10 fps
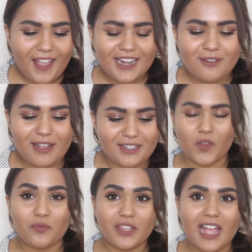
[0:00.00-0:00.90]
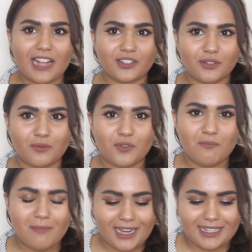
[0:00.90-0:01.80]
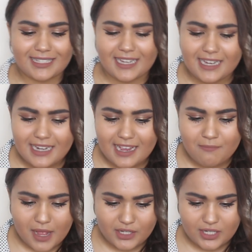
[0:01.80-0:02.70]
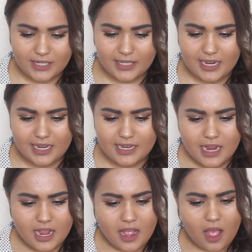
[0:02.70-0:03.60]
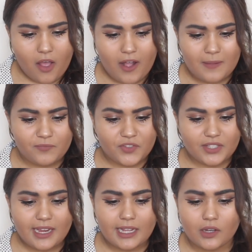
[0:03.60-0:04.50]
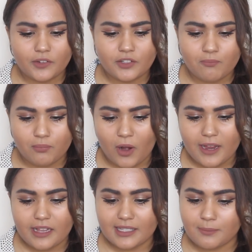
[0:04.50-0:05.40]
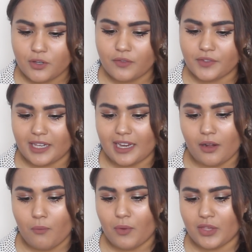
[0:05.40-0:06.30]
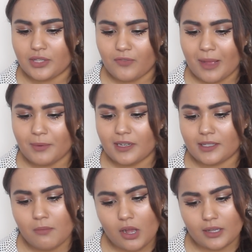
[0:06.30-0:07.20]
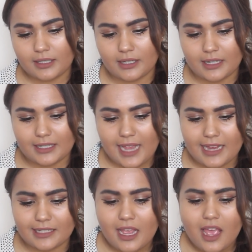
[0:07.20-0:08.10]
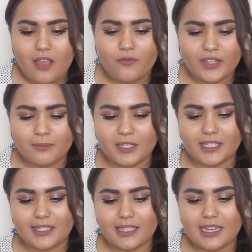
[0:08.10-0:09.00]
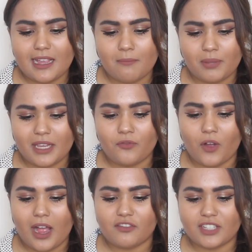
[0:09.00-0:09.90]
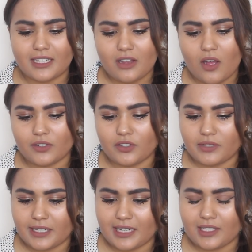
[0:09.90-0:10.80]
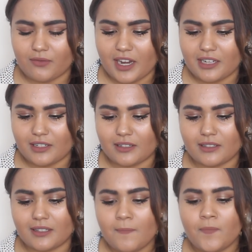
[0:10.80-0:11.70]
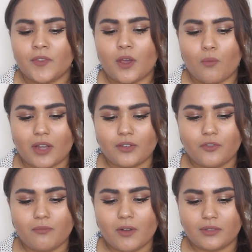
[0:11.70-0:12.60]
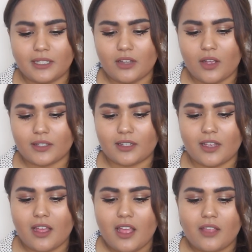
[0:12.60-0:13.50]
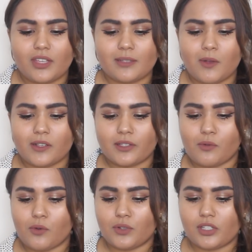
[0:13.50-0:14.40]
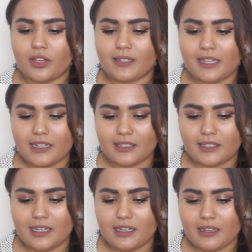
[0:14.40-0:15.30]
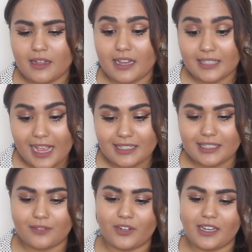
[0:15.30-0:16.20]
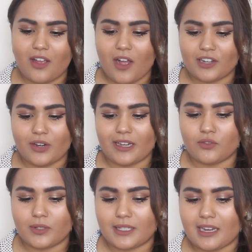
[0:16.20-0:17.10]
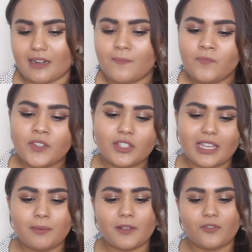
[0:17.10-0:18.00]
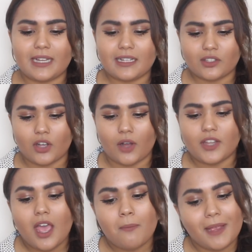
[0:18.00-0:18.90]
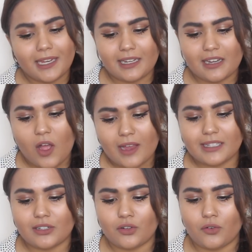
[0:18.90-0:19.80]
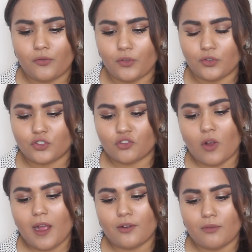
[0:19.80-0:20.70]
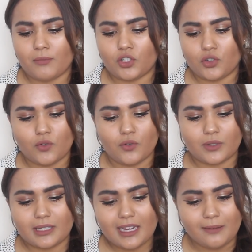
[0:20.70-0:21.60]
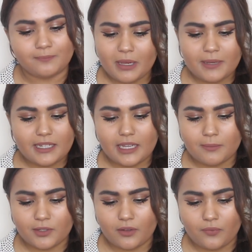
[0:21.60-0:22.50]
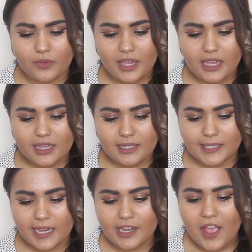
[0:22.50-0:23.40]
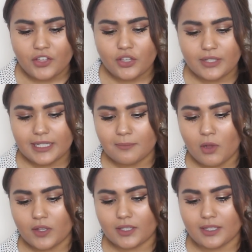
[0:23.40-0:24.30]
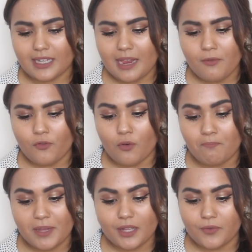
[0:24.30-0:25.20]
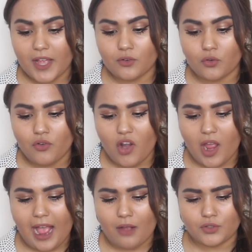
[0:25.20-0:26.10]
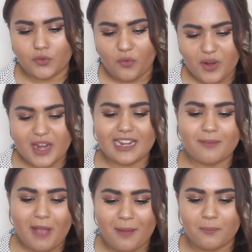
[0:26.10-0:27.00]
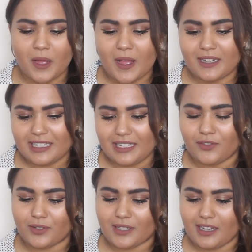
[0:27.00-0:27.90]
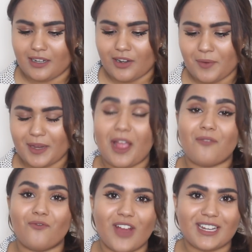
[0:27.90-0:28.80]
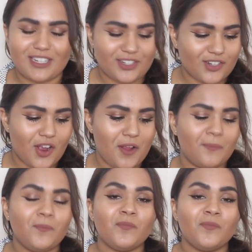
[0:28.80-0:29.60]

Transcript: Anyway, on the actual magazine, it mentions here, say hello to bright, smooth skin with this fabulous mask that contains vitamin C and B5 to enhance your skin's radiance. A wonderful multitasker, this mask will also intensively hydrate your skin to keep it feeling soft, making it ideal for dry or mature skin. BB tips on here say, use this mask the day before a big event or night out to really pamper and leave your skin glowing and ready to go.